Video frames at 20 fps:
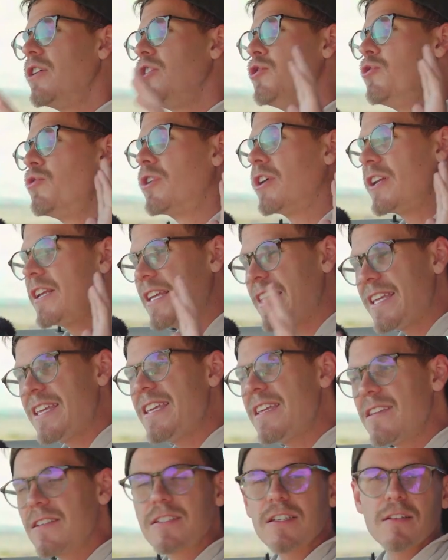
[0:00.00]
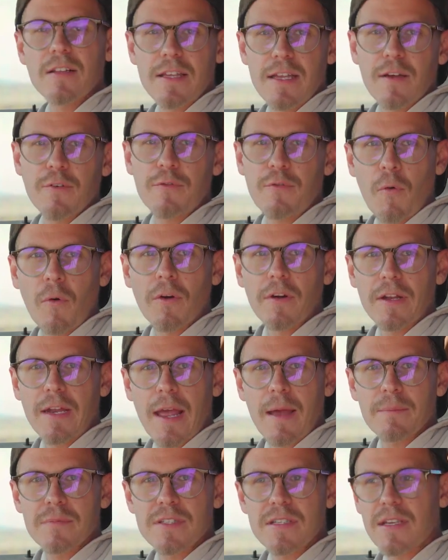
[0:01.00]
you could easily afford an
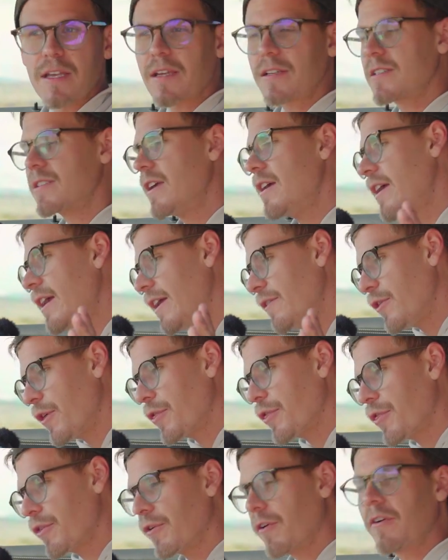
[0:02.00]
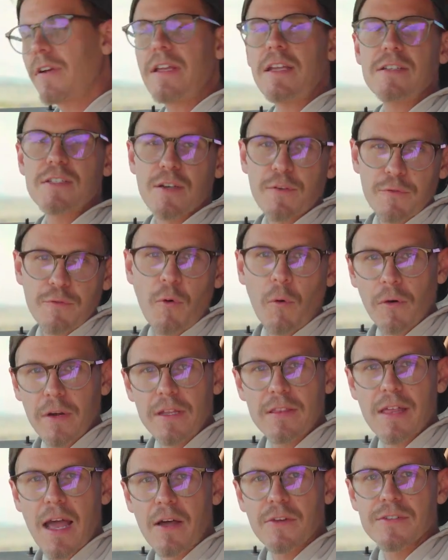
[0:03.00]
M6 in the $30,000 to
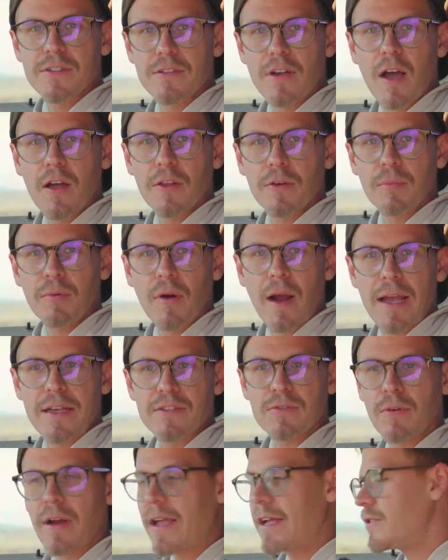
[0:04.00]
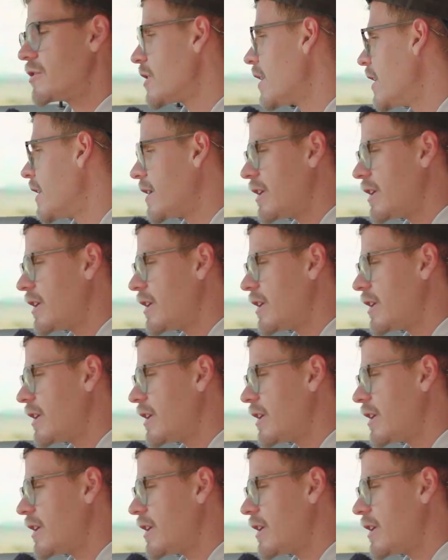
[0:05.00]
$40,000 price range,